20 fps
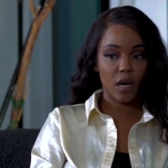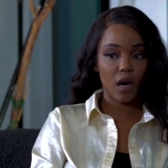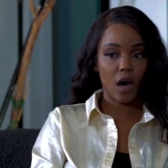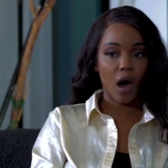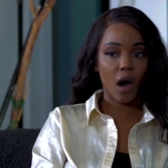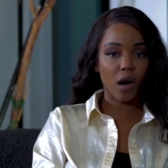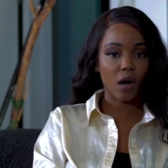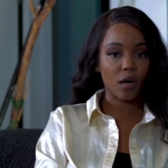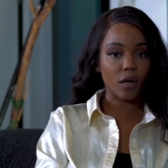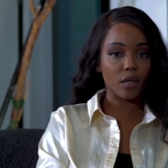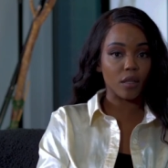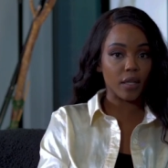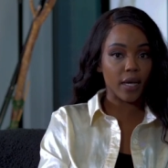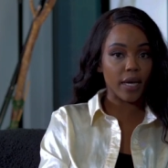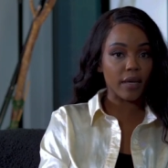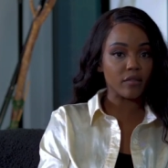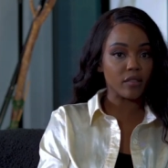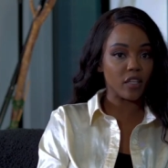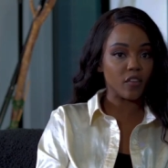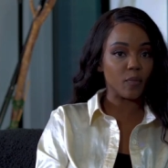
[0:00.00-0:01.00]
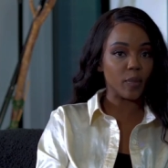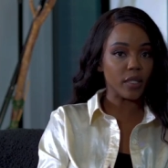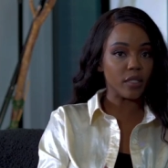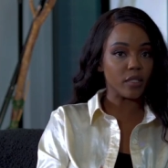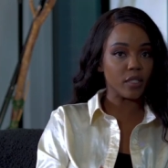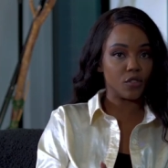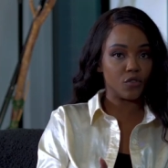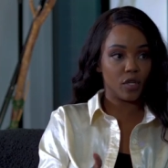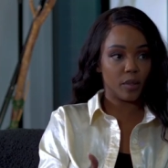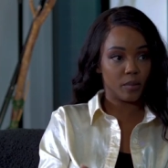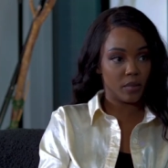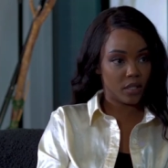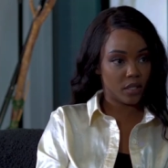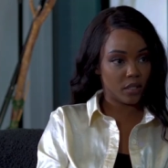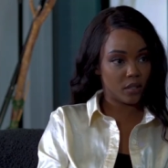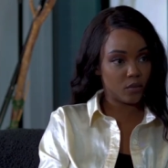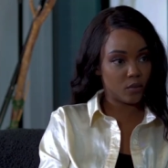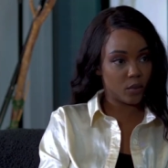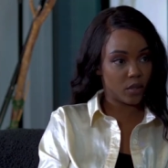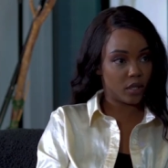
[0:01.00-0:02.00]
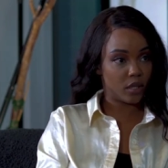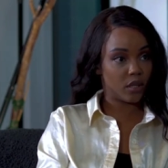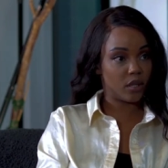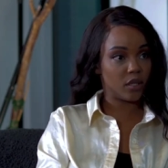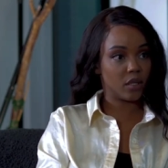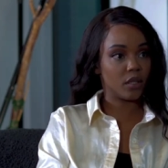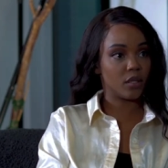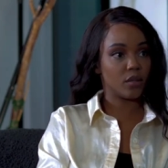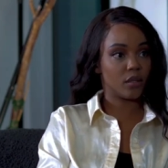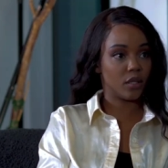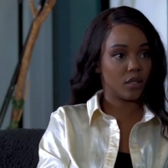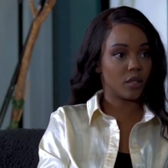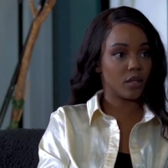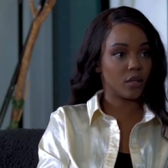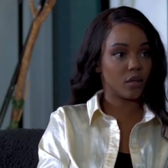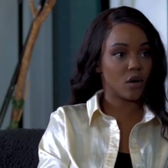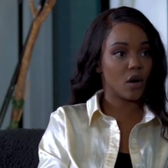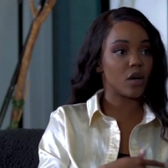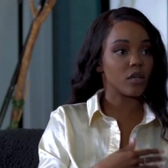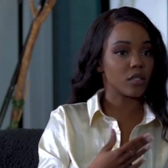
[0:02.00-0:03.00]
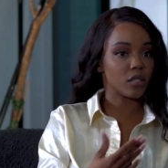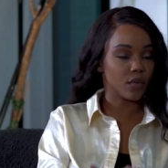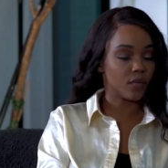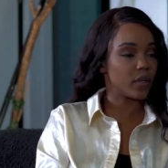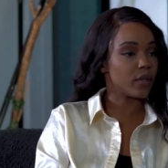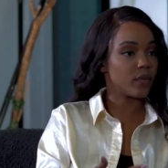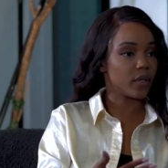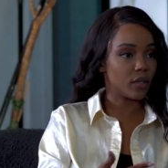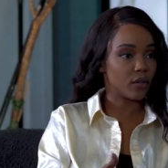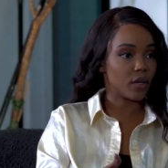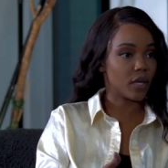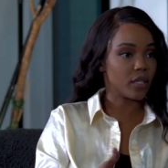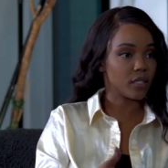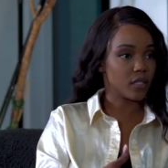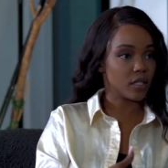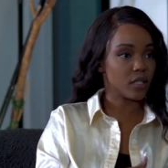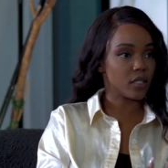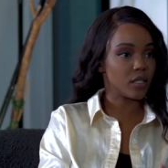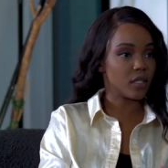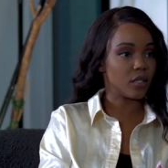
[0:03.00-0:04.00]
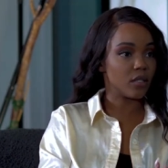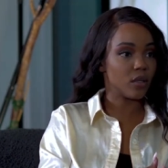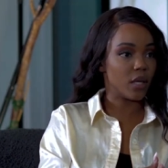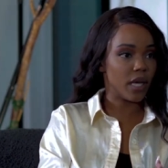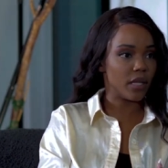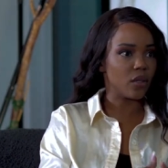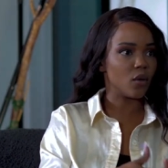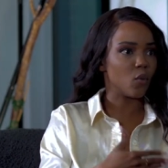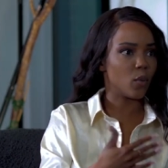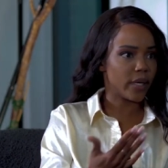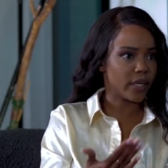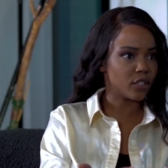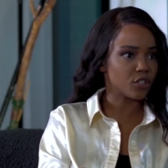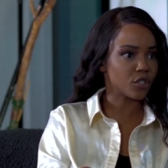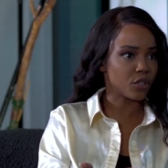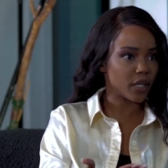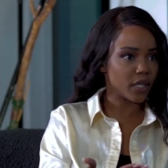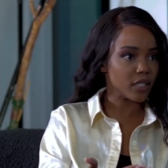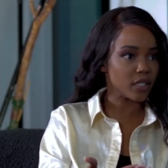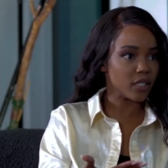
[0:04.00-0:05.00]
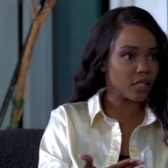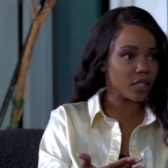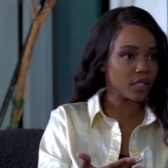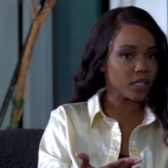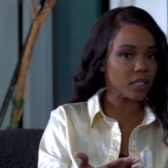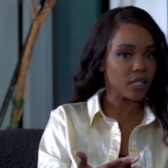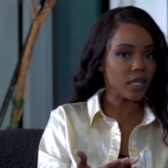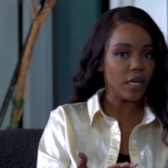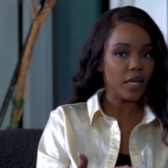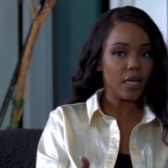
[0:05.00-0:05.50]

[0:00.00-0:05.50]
our lives have been disrupted with mm-hmm. the, the cost of living crisis and the, and the wage crisis.